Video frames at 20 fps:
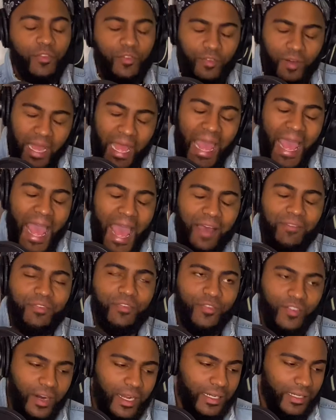have
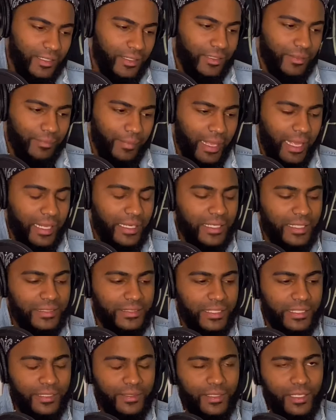fun, man.
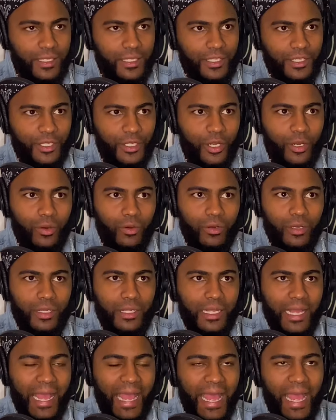Listen,
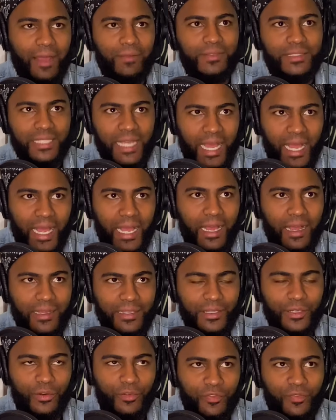have time.
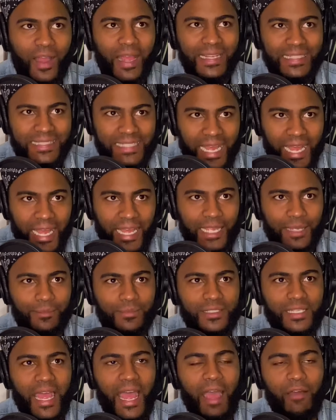Find time
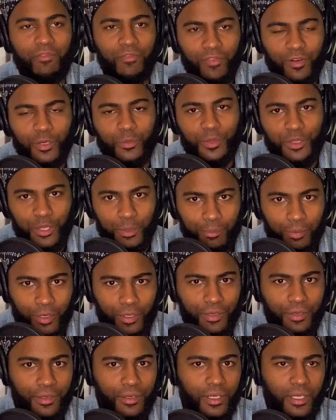to have fun with your
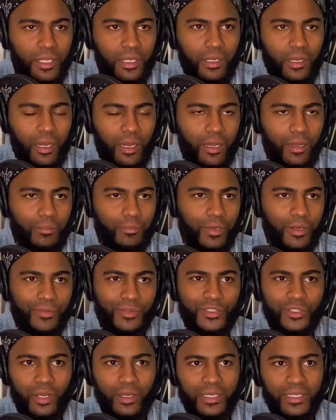partner. If we're
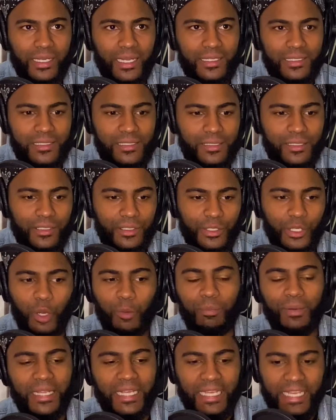talking as
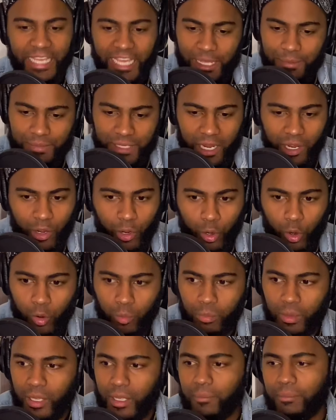playing games at
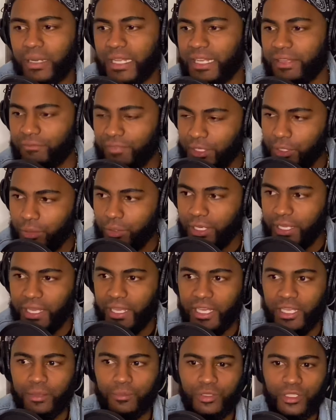home, playing video
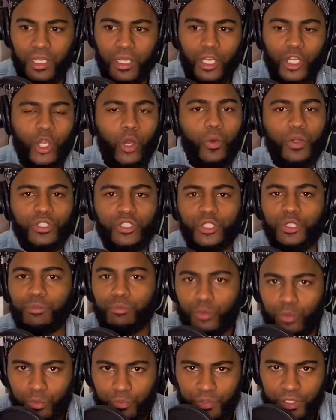games, going to the
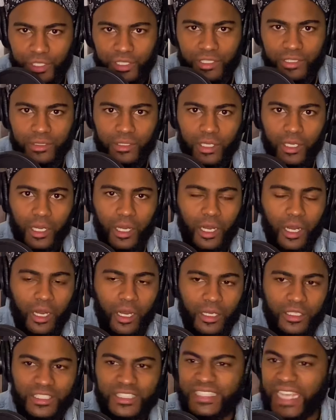movies,
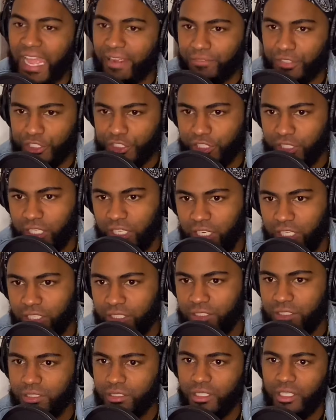scavenger
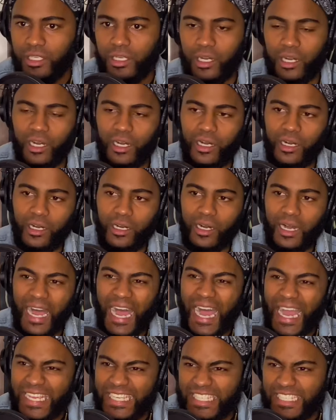hunts,
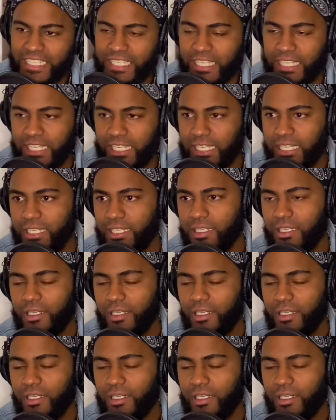hiking,